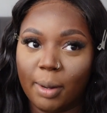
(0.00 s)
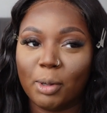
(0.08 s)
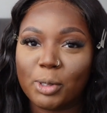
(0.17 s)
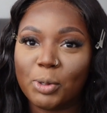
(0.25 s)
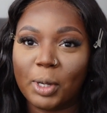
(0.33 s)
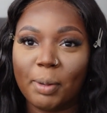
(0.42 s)
I'm
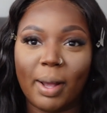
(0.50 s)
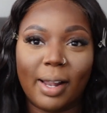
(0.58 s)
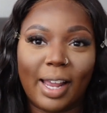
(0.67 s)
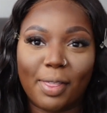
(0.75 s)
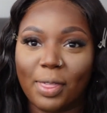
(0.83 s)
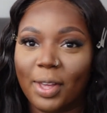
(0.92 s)
not talking about
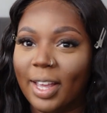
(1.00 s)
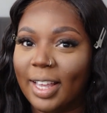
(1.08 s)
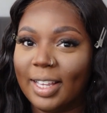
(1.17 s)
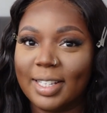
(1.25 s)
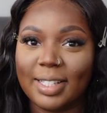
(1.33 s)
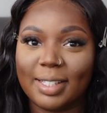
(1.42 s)
like
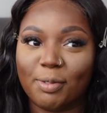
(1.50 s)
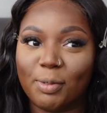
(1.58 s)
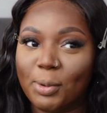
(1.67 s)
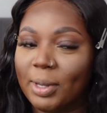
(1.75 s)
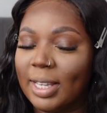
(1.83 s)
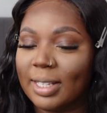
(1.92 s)
30s,
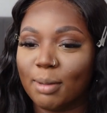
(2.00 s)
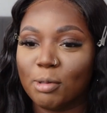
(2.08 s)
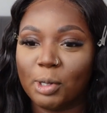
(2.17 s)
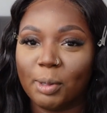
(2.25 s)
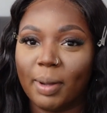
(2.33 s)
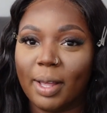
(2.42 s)
40s. I'm
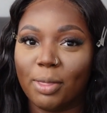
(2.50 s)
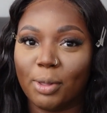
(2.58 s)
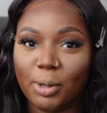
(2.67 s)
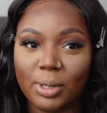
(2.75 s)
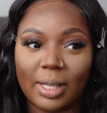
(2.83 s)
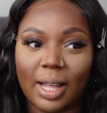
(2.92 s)
talking about
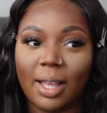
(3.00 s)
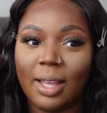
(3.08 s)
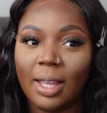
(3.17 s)
those that